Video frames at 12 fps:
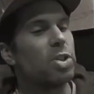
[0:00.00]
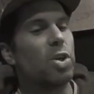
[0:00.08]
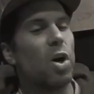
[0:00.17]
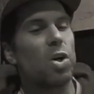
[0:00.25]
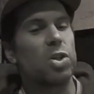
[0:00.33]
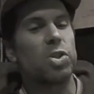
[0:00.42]
the
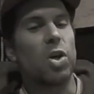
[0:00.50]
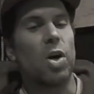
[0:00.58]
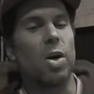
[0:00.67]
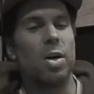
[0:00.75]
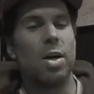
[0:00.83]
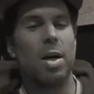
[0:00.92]
dog
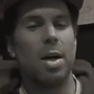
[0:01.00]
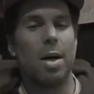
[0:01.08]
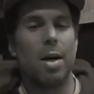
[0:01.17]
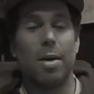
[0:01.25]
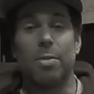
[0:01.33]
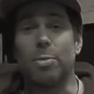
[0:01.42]
star,
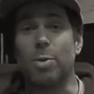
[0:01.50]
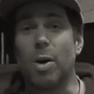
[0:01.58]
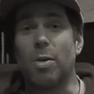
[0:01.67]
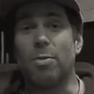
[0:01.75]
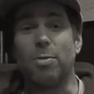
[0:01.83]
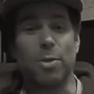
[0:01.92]
for
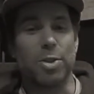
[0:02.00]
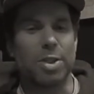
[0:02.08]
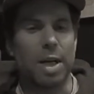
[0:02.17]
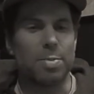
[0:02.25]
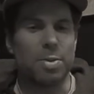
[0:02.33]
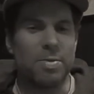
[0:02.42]
our first
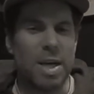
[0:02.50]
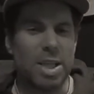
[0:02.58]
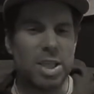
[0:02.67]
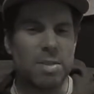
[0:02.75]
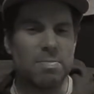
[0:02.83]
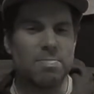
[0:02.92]

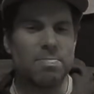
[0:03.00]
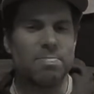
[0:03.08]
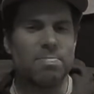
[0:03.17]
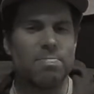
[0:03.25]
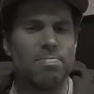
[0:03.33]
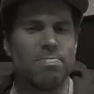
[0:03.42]
observation.
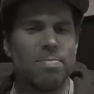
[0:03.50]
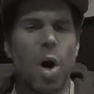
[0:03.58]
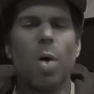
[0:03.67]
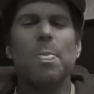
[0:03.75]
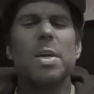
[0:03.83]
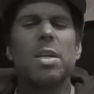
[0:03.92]

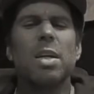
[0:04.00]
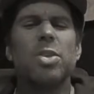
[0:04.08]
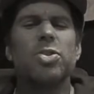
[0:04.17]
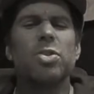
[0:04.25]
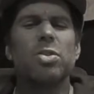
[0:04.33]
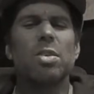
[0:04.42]
Open
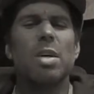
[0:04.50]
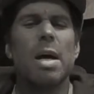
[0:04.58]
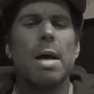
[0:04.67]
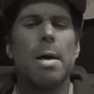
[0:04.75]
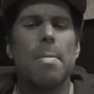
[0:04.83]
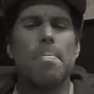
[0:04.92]
cluster,
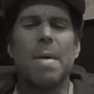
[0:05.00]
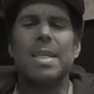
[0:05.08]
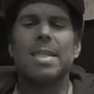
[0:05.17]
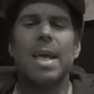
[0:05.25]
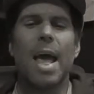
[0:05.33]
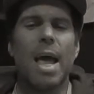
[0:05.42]

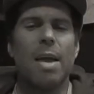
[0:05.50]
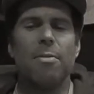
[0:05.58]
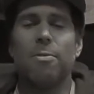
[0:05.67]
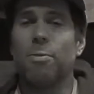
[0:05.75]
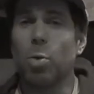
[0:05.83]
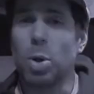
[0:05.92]
Messier
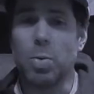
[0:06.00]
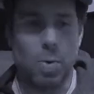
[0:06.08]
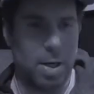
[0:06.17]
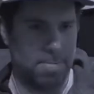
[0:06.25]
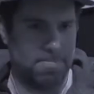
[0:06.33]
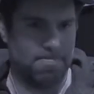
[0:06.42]

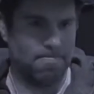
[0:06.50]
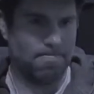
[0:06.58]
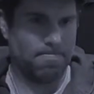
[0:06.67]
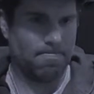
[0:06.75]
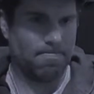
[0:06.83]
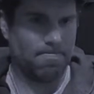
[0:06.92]
41.
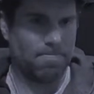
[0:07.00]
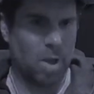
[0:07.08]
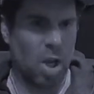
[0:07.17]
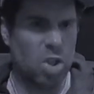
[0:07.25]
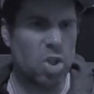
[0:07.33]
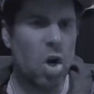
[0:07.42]

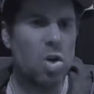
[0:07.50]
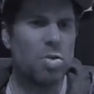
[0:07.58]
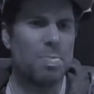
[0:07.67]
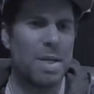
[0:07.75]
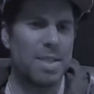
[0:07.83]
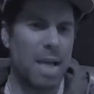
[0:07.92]

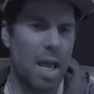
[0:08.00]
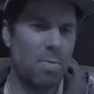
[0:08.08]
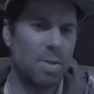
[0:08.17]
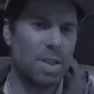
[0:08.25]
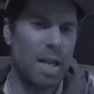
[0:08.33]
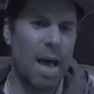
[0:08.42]
Charles Messier
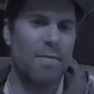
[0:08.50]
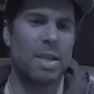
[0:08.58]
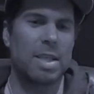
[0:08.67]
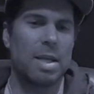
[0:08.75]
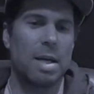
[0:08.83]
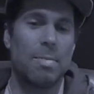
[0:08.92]
was an
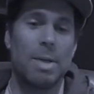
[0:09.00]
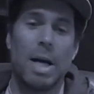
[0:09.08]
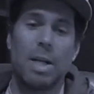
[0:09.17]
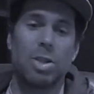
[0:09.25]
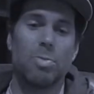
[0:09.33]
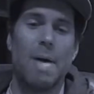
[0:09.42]
avid comet
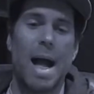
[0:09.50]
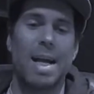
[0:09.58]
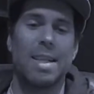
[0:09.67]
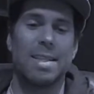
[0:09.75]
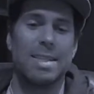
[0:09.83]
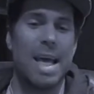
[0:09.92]
hunter
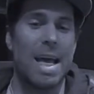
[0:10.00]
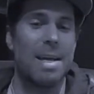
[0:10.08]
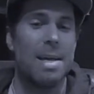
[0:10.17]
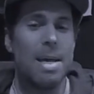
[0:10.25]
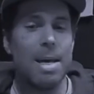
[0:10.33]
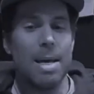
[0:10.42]
back in the
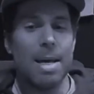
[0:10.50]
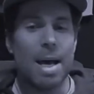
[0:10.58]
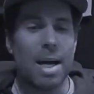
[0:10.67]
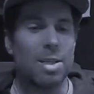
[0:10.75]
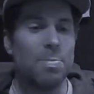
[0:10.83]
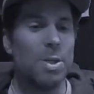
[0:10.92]
day,
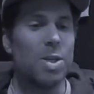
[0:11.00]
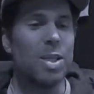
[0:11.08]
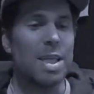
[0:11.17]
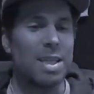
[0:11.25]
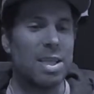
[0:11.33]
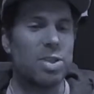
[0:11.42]
and to be good
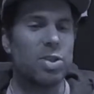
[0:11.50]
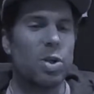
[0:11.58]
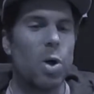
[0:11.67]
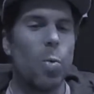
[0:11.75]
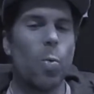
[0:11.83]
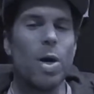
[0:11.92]
at this,
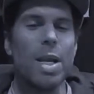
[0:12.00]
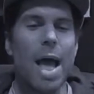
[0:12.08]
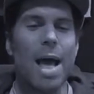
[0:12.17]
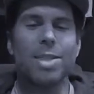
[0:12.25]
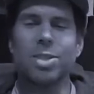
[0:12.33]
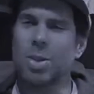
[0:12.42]
one
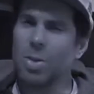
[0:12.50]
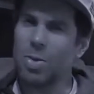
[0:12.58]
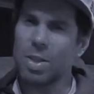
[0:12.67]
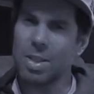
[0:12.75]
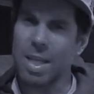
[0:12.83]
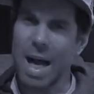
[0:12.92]
has to
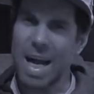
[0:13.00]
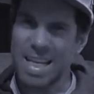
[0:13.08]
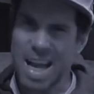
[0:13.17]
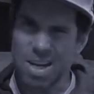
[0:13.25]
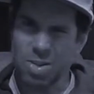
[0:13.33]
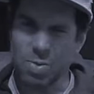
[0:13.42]
learn the sky
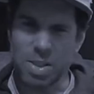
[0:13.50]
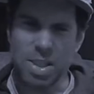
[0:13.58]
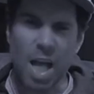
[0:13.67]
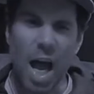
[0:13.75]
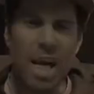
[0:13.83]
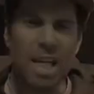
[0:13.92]
down to its
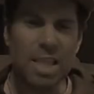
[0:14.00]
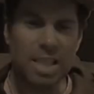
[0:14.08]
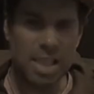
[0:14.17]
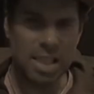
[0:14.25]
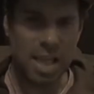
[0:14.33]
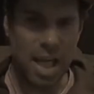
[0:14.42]
tiniest
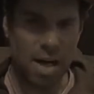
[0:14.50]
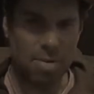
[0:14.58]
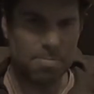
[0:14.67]
detail.